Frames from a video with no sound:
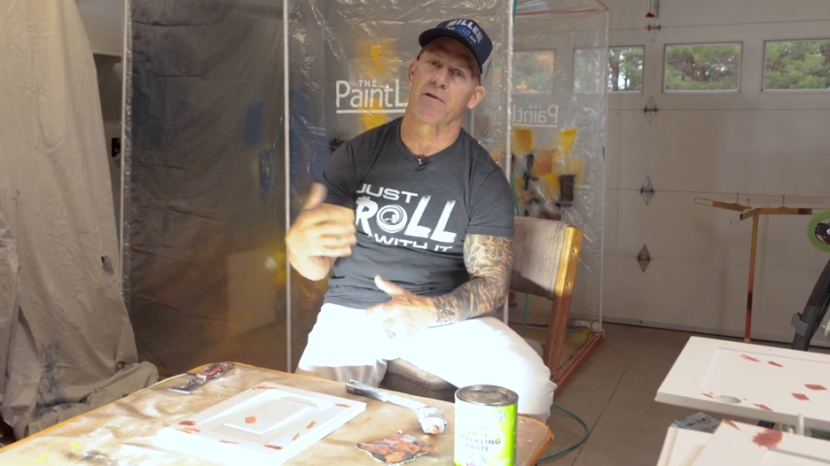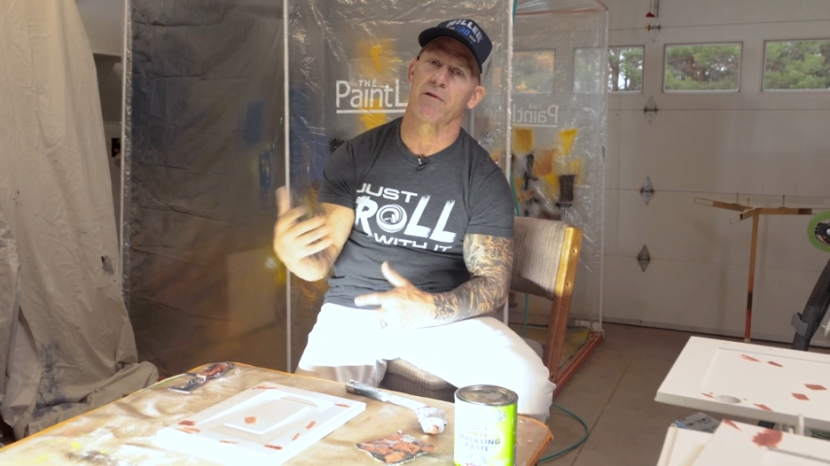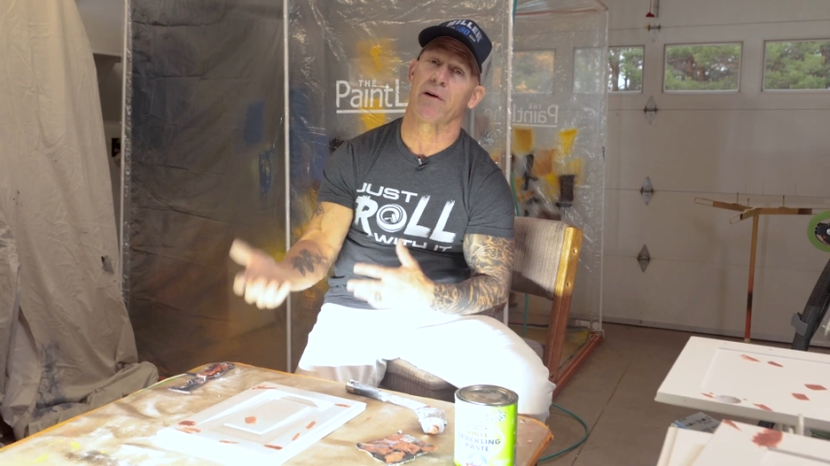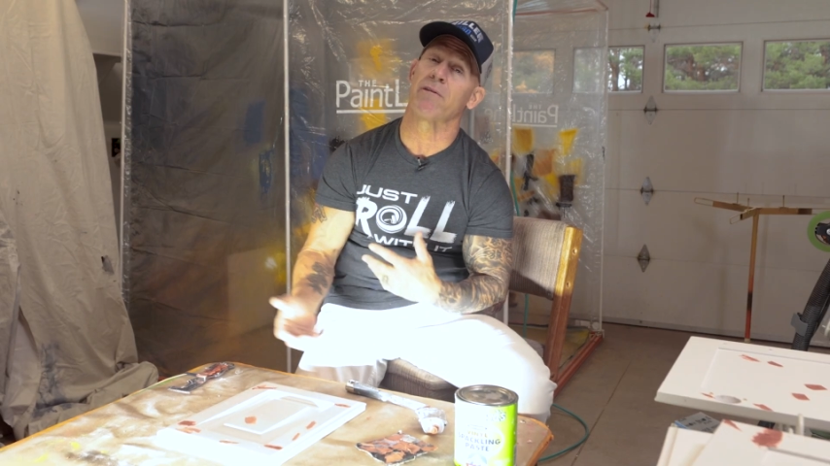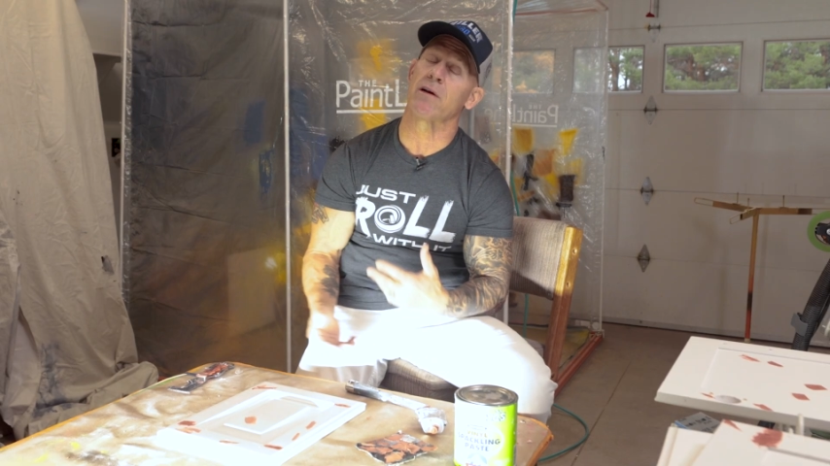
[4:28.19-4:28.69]
If
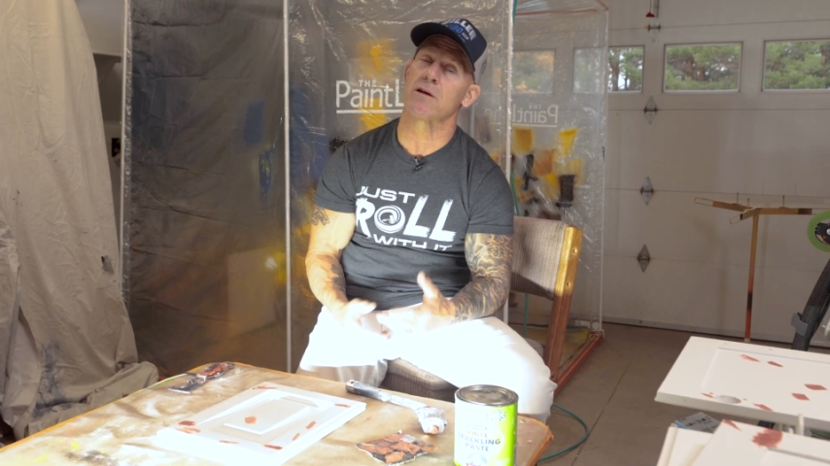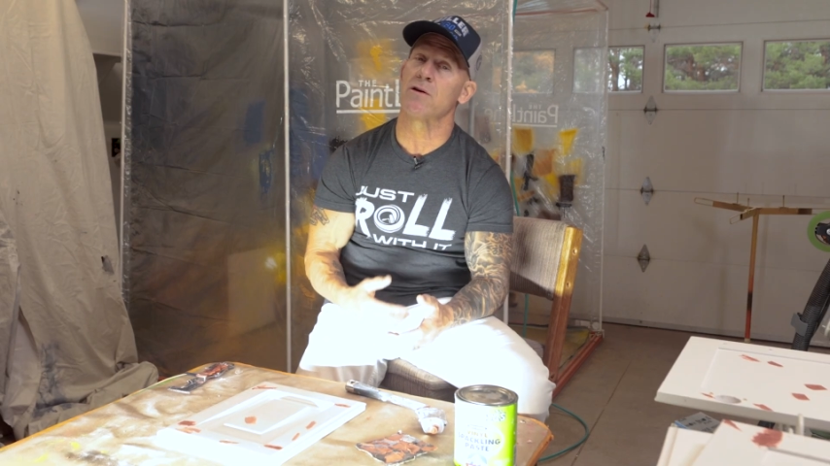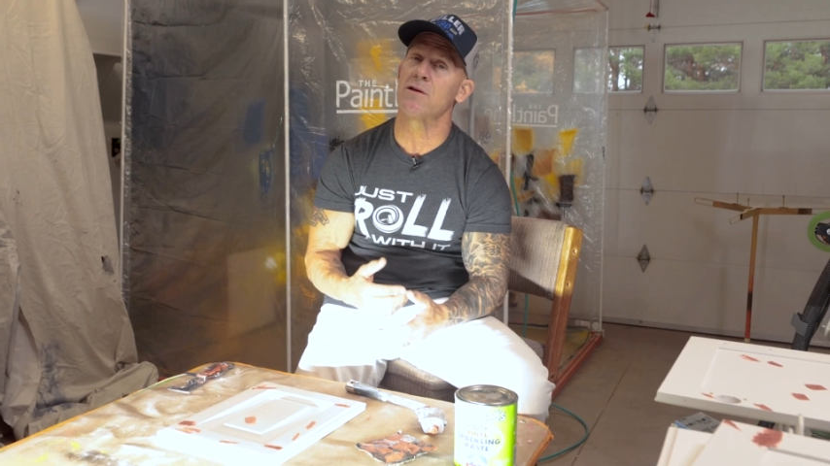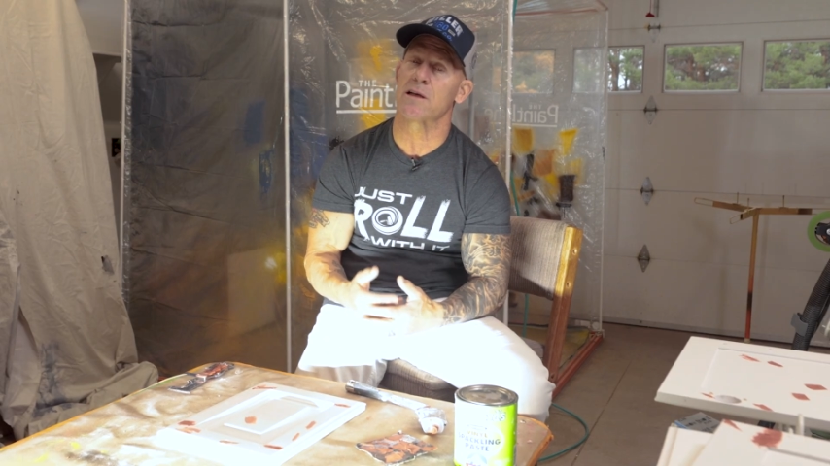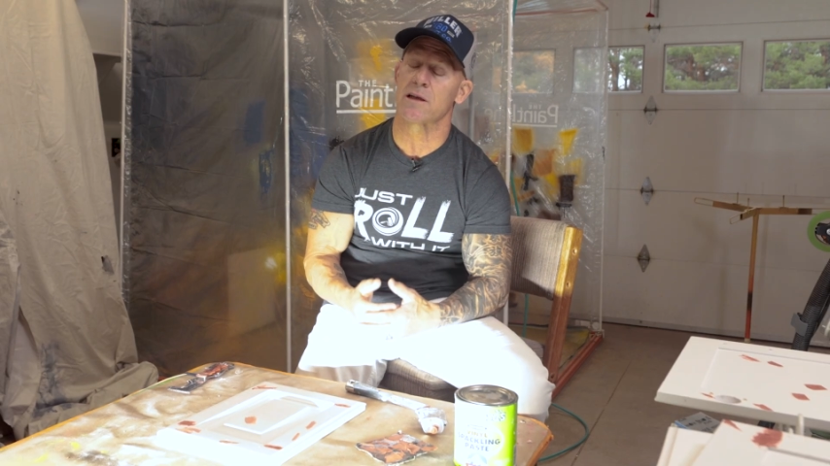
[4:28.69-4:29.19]
you've ever been
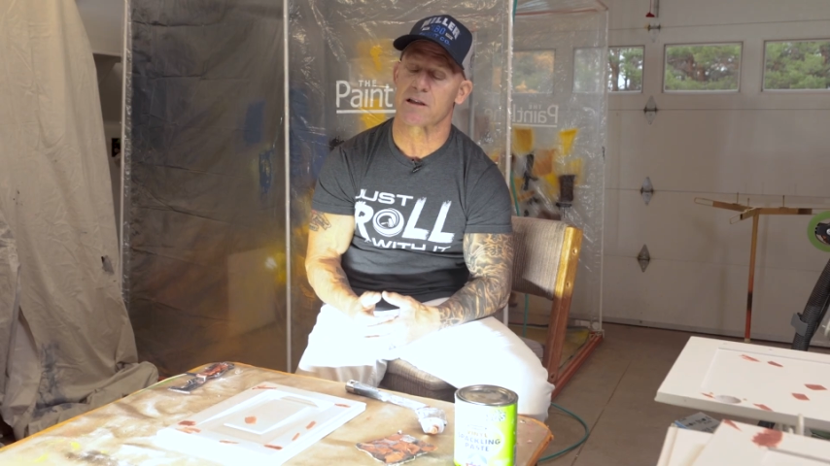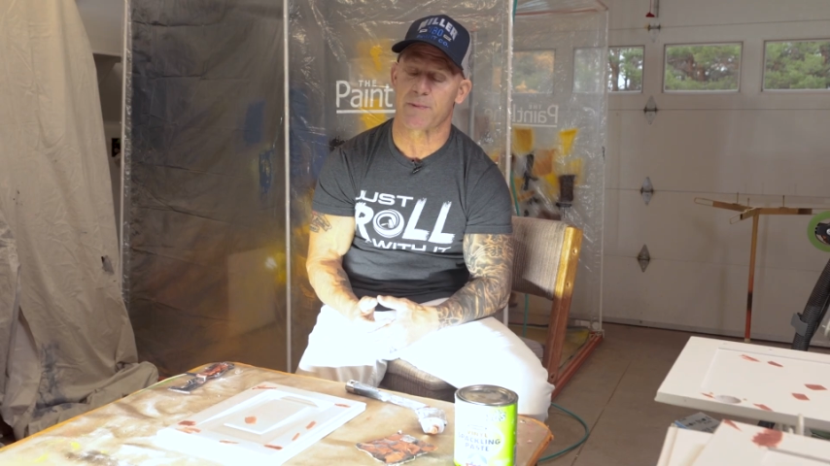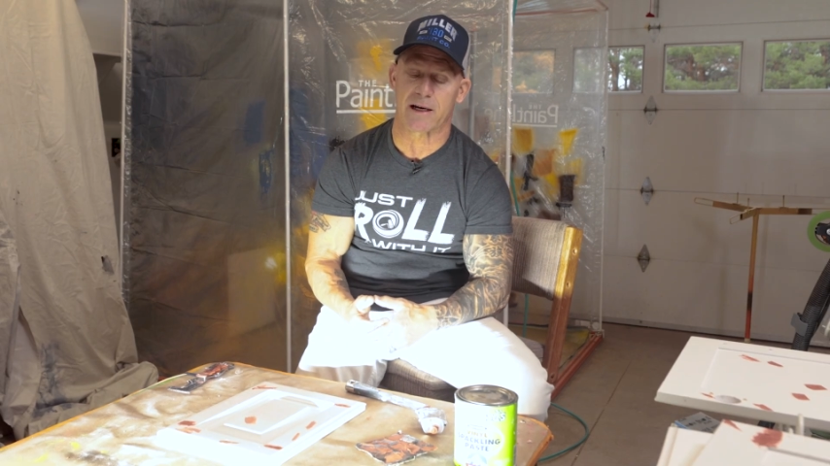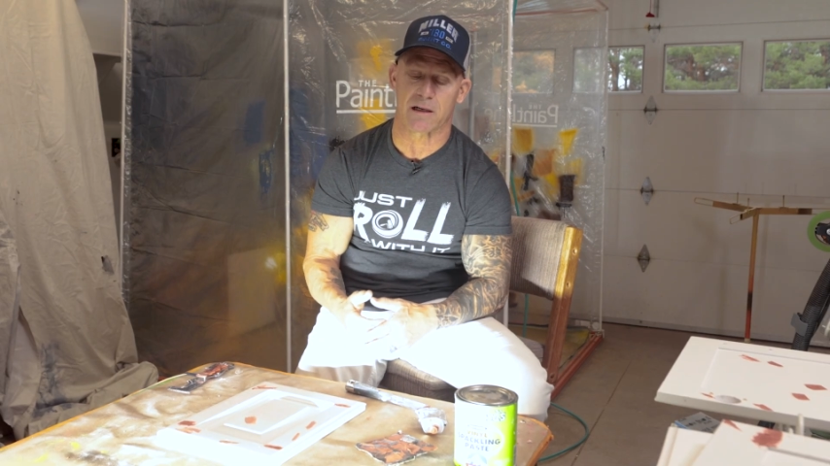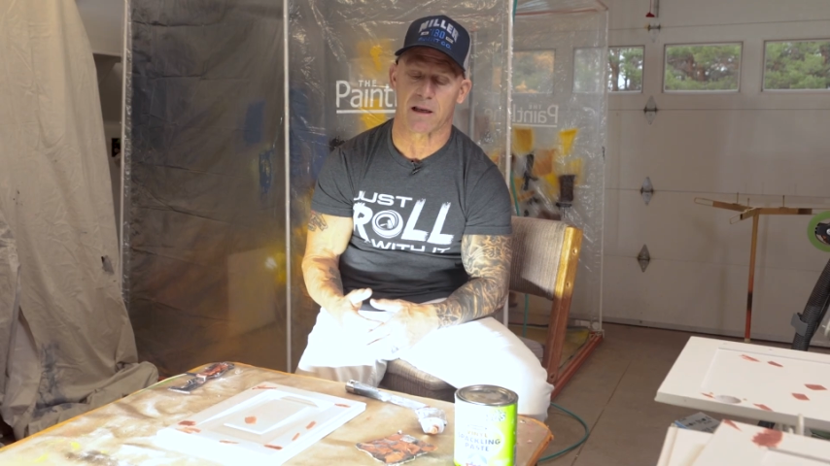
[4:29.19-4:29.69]
using an
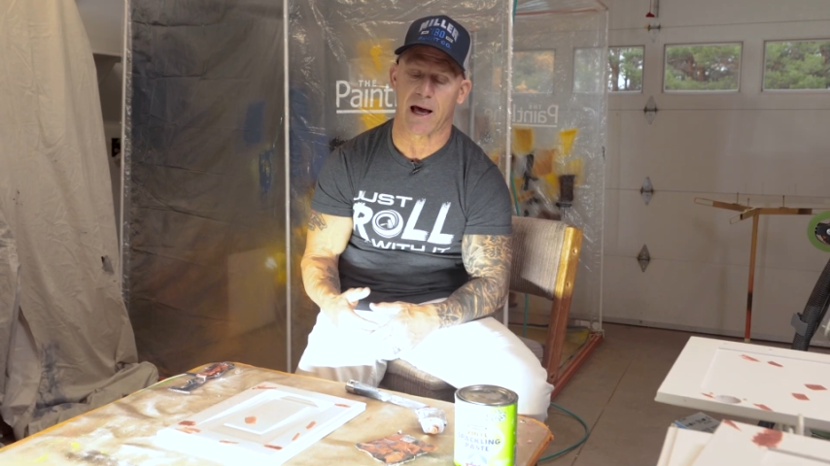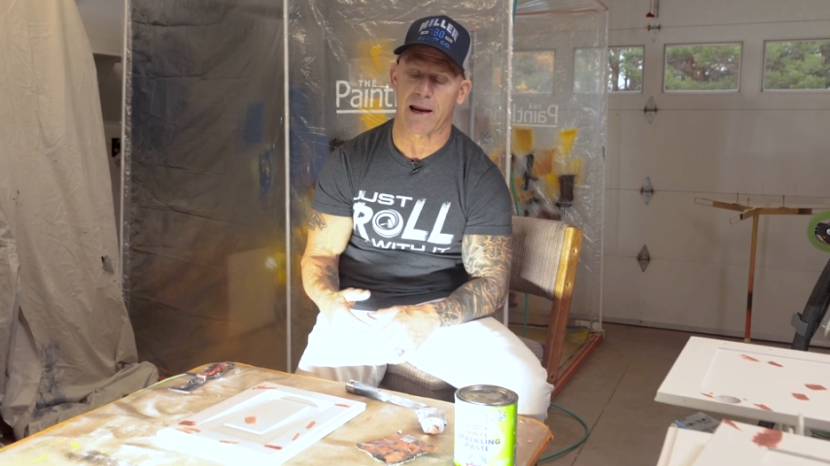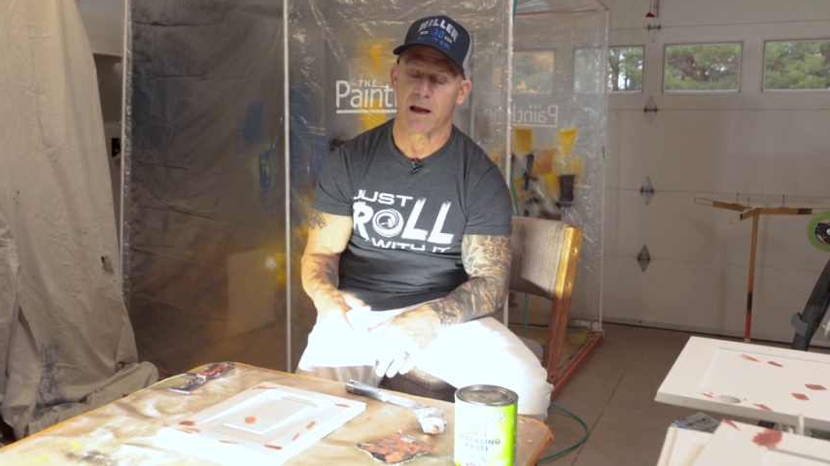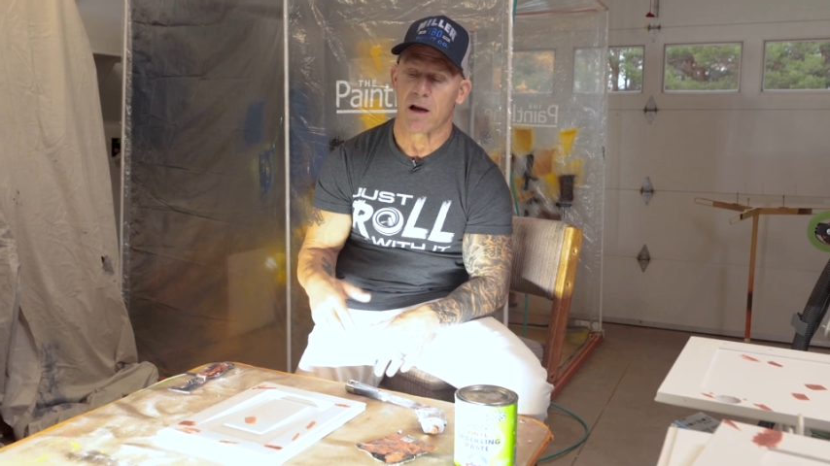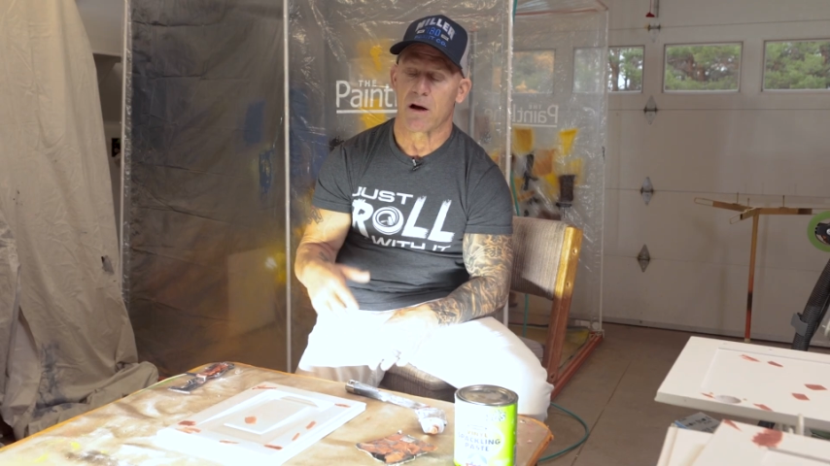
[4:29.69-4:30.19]
inspection
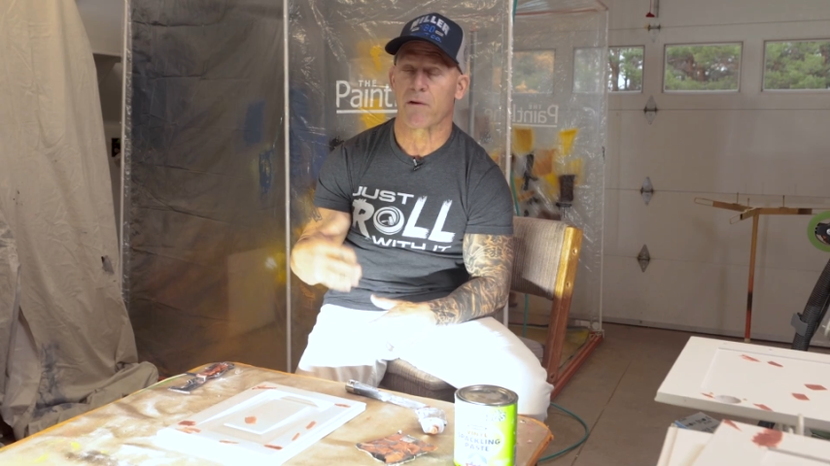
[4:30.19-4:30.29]
light